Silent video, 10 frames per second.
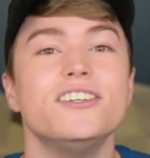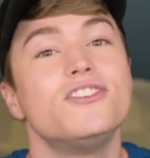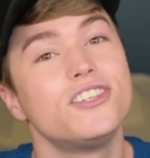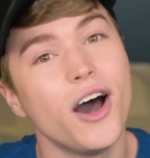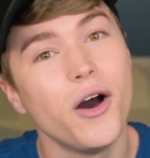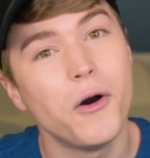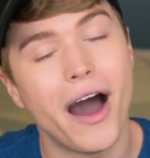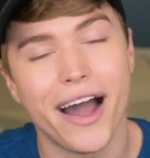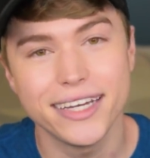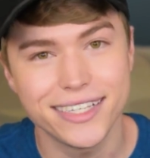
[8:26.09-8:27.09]
So
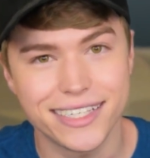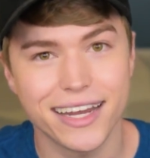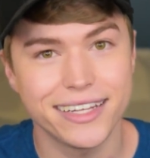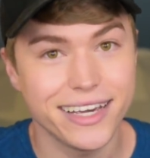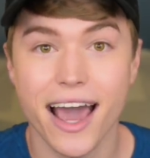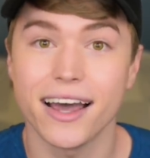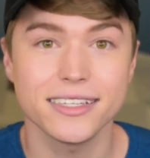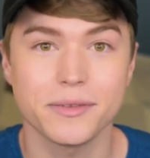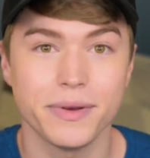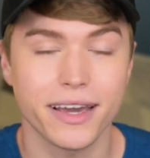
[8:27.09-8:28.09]
I said
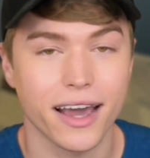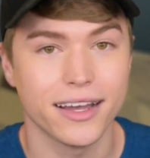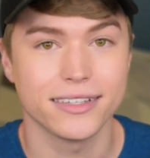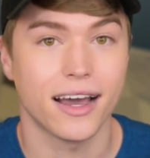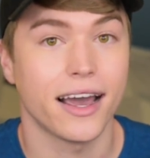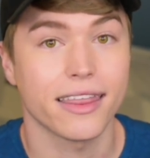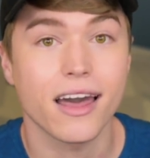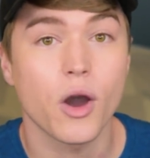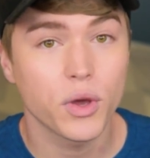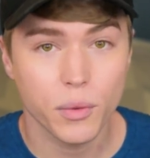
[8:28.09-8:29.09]
yes because I
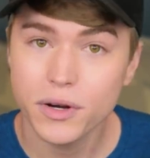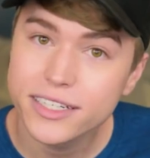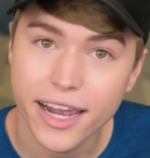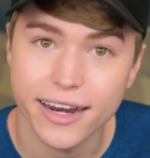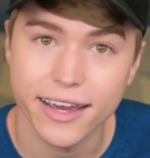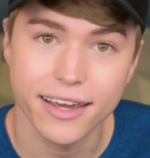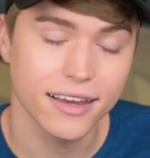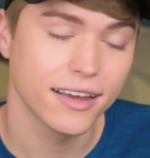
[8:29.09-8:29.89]
thought we were dating,